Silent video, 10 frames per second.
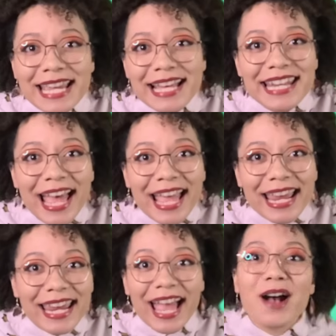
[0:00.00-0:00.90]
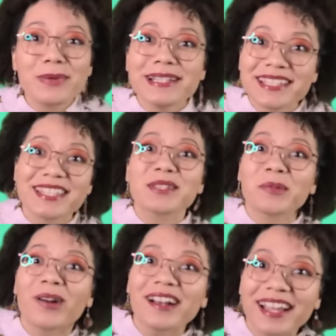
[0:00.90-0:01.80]
DNA? How is this
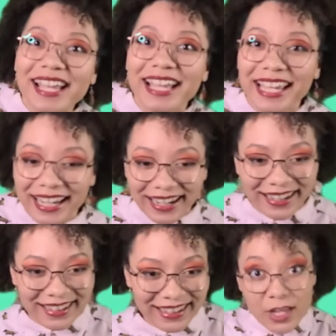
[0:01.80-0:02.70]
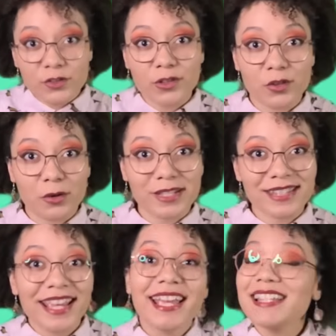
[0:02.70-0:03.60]
working? And the answer is
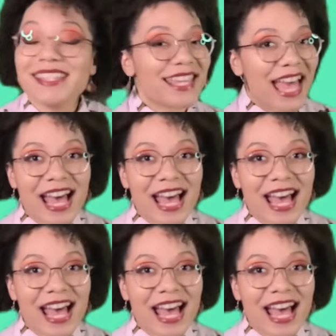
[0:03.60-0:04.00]
always, it's the